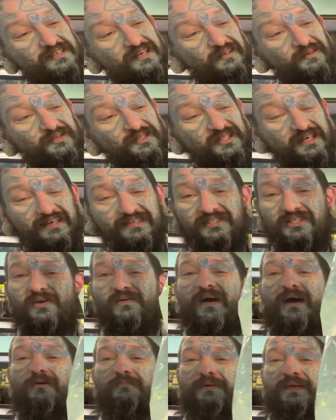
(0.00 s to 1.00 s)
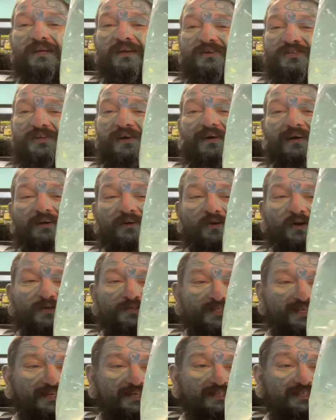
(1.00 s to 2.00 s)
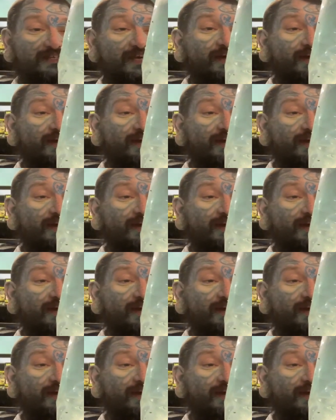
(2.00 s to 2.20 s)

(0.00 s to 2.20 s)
it looks like. So albino tiger Oscars.